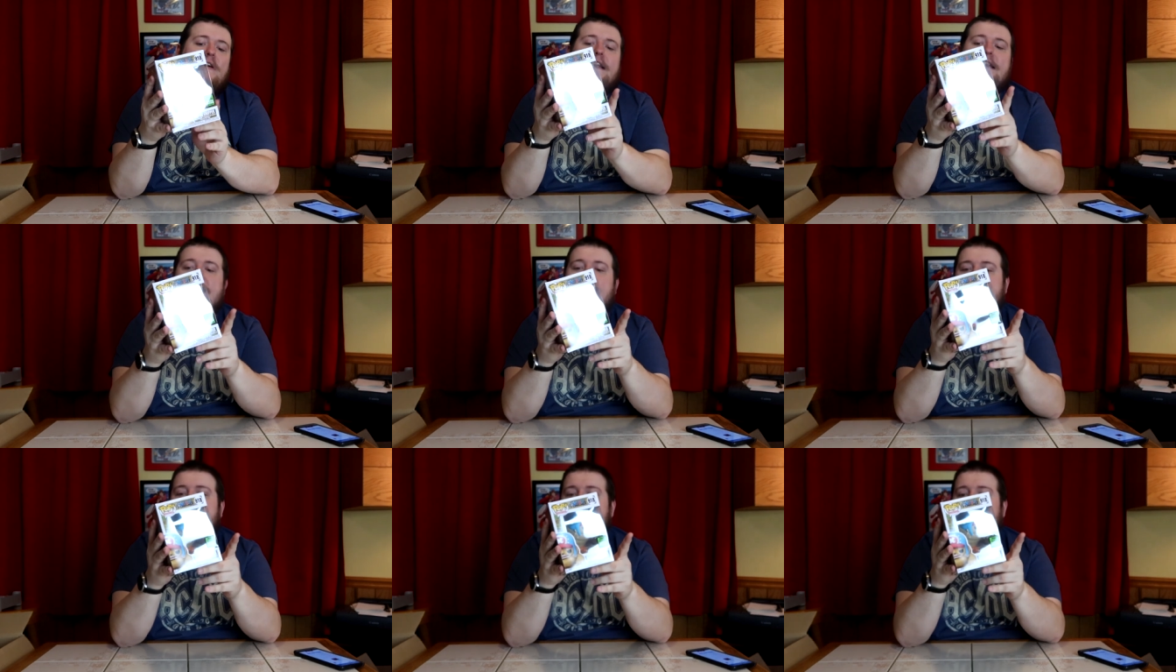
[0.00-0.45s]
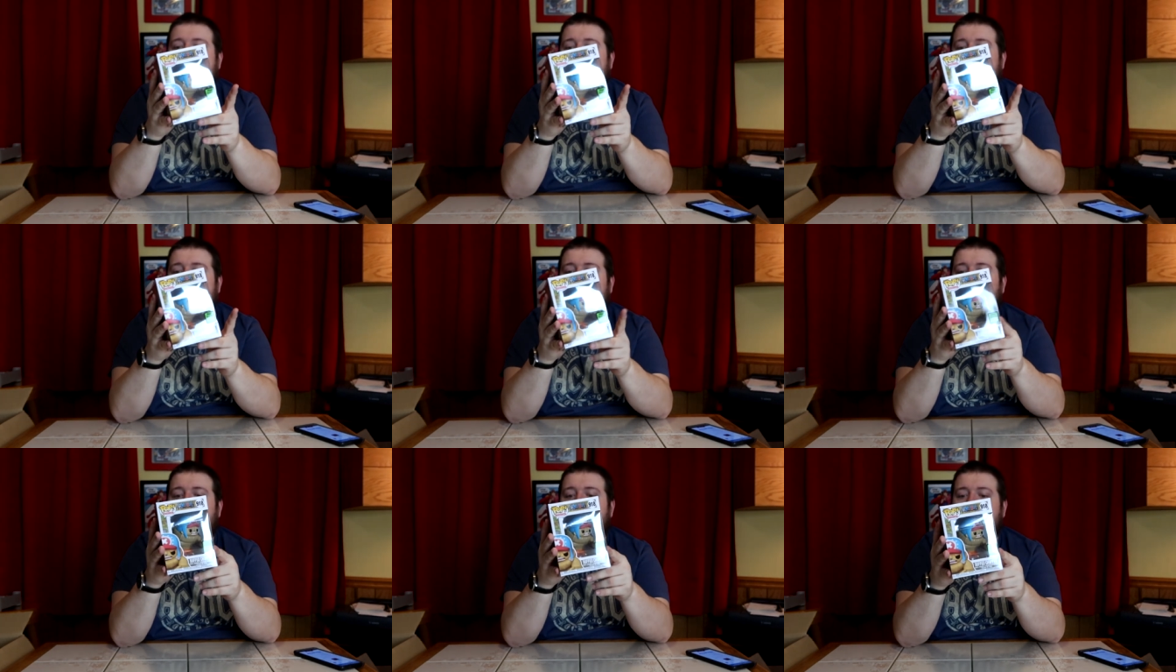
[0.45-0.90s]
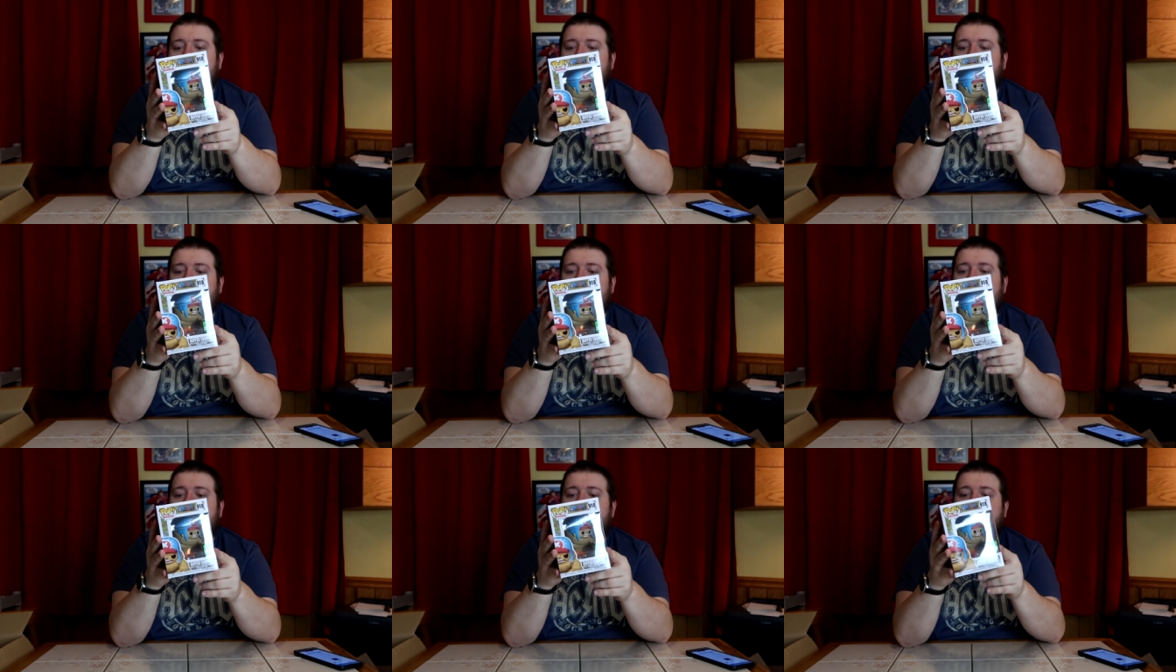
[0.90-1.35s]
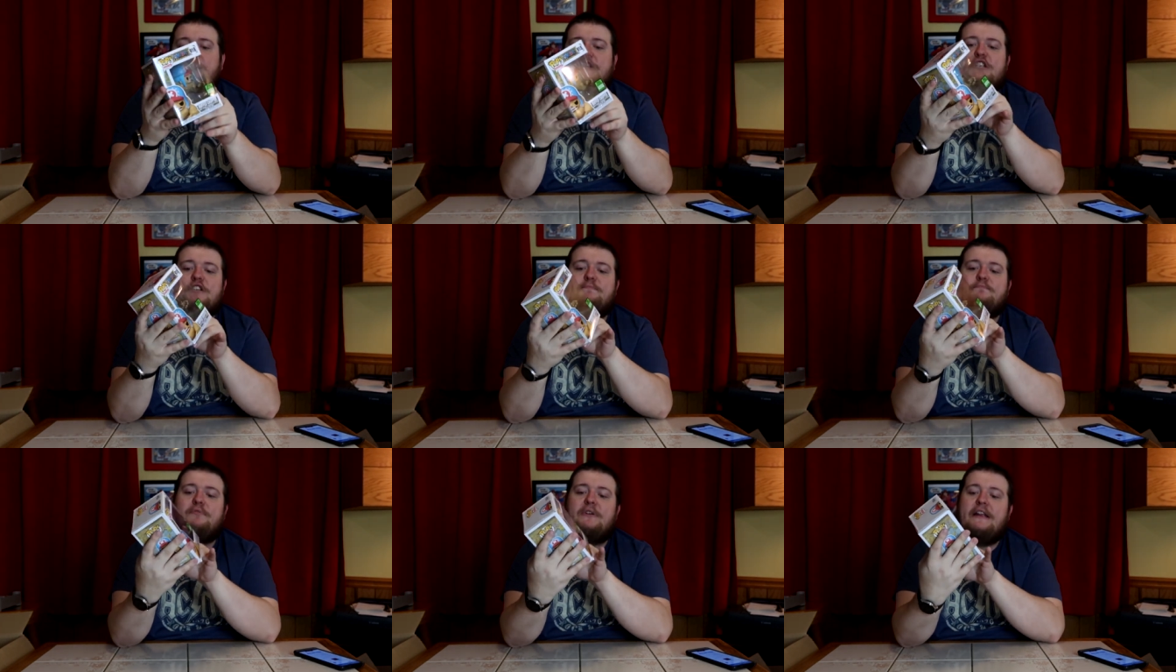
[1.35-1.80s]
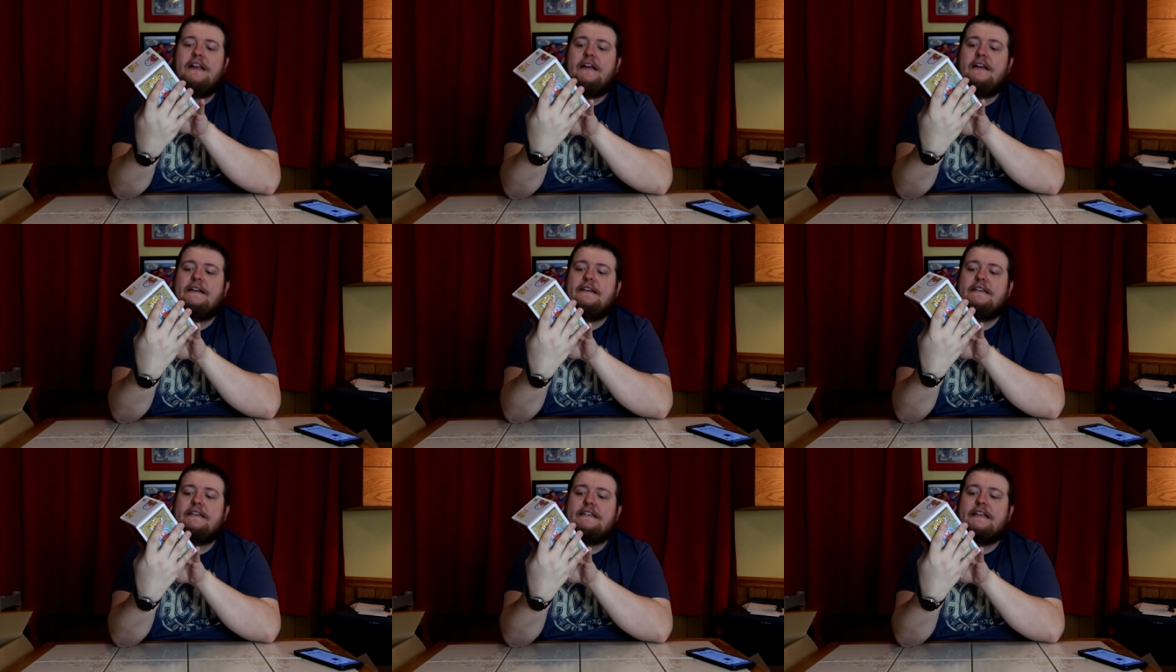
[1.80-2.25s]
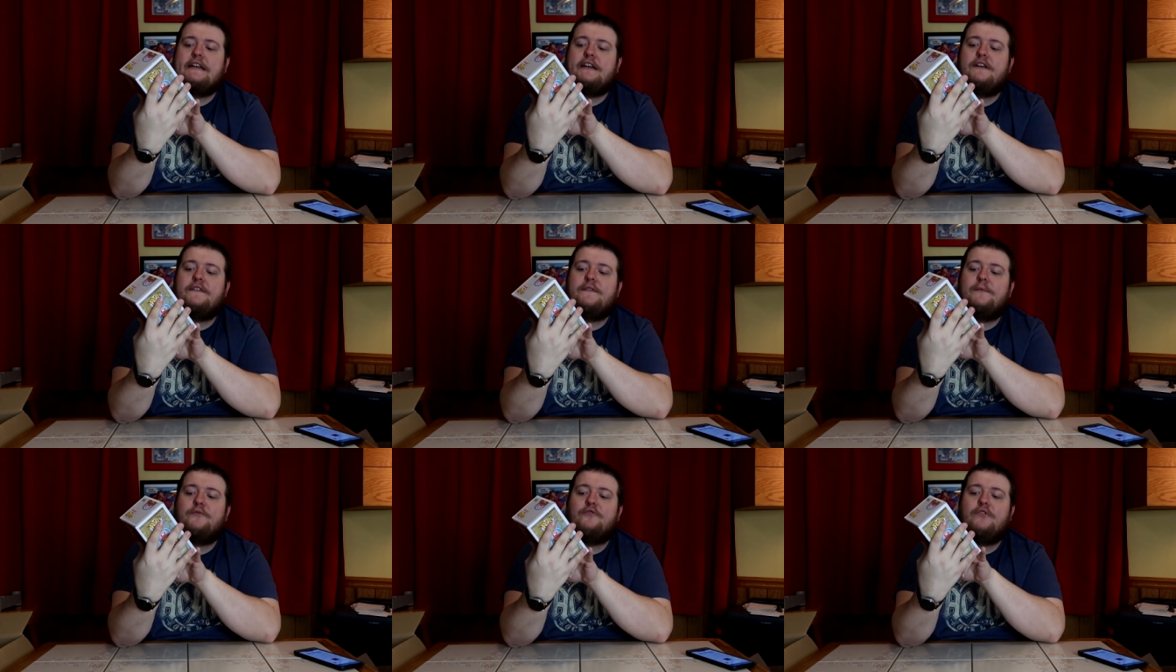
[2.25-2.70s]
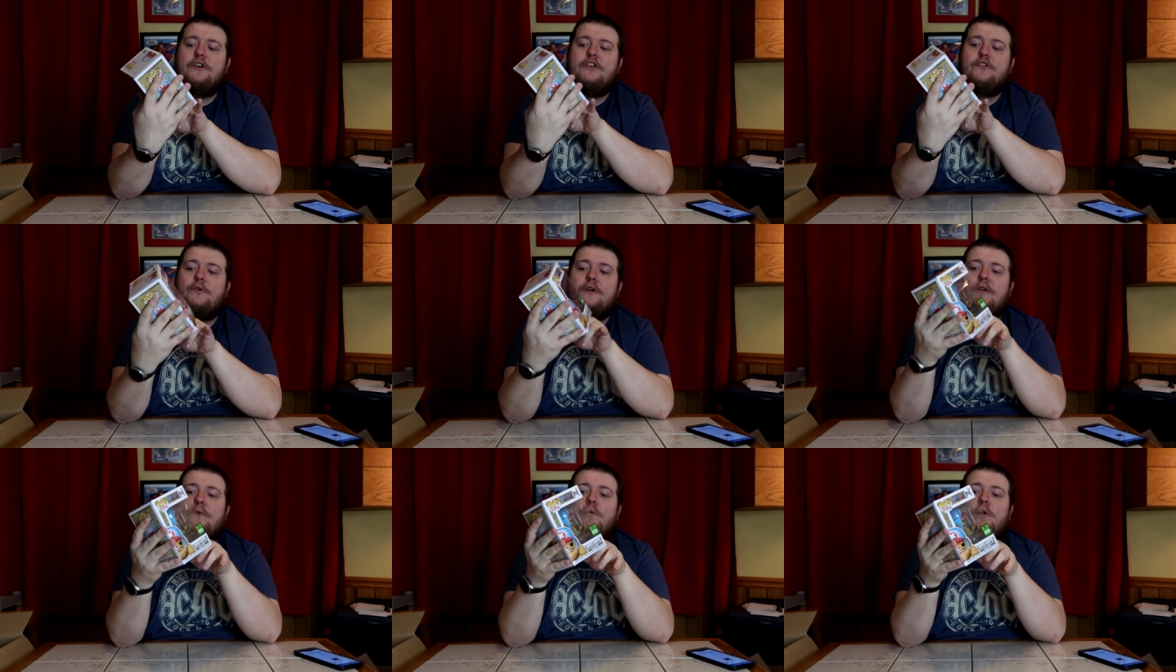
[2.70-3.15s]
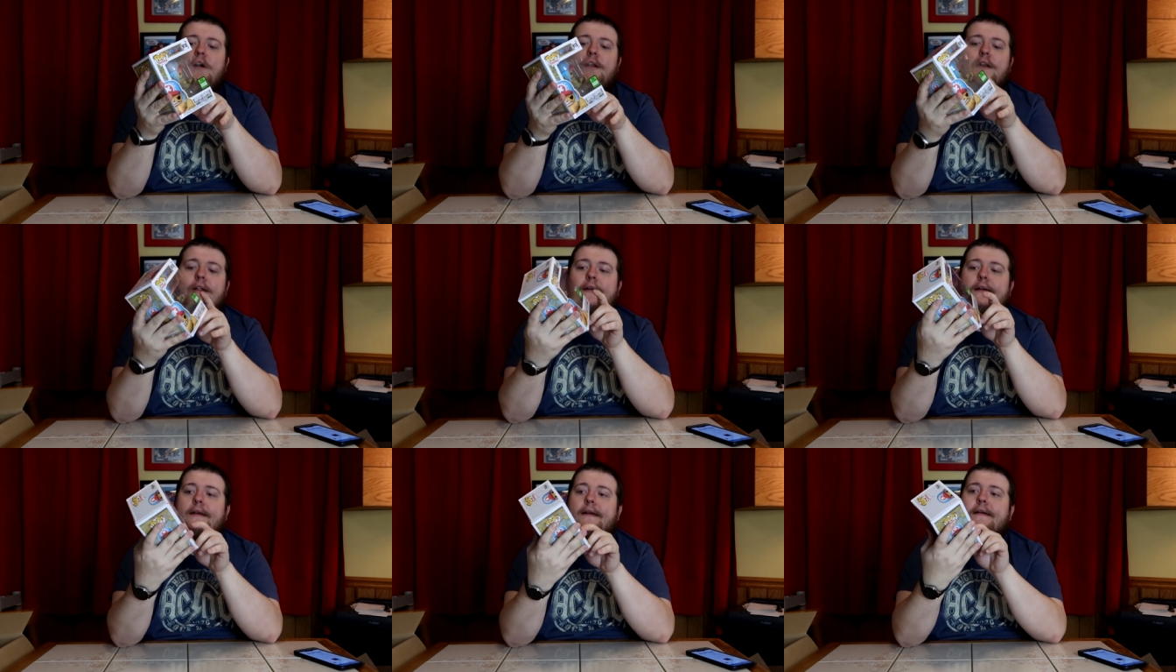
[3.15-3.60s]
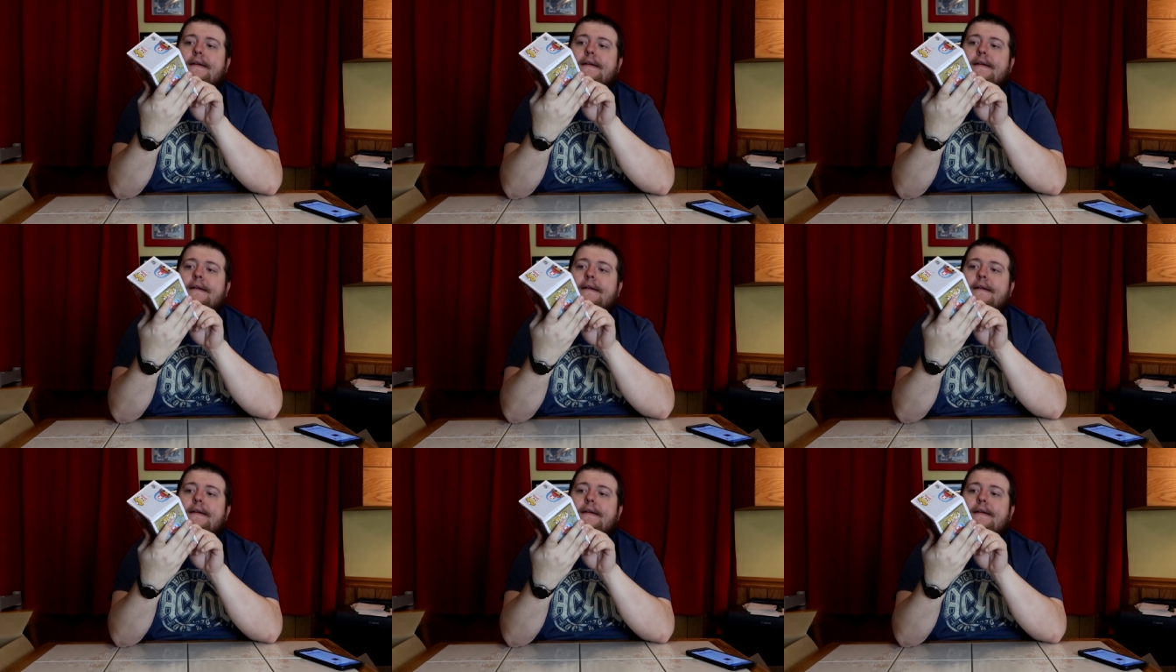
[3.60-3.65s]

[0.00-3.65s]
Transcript: It is the shared spring sticker from 2021.